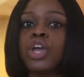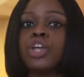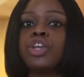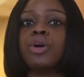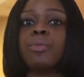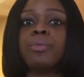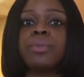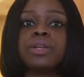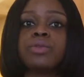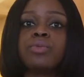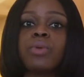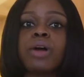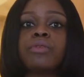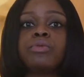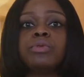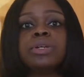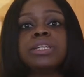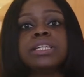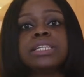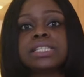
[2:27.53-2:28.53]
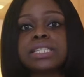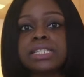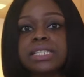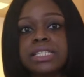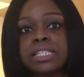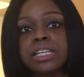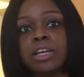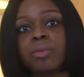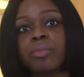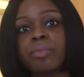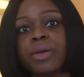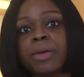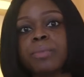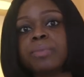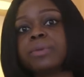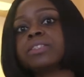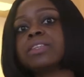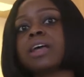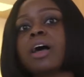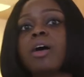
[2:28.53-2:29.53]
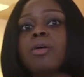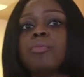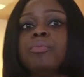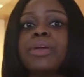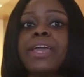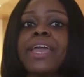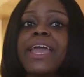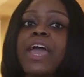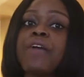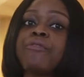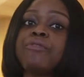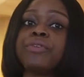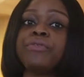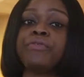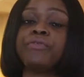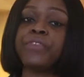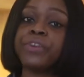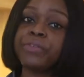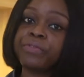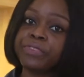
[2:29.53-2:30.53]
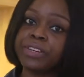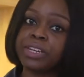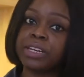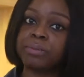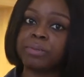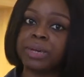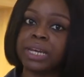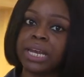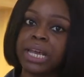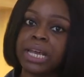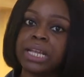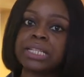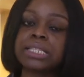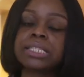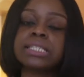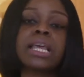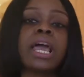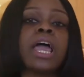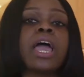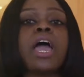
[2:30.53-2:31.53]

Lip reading: your midwife will listen to your baby's heartbeat every 15 minutes.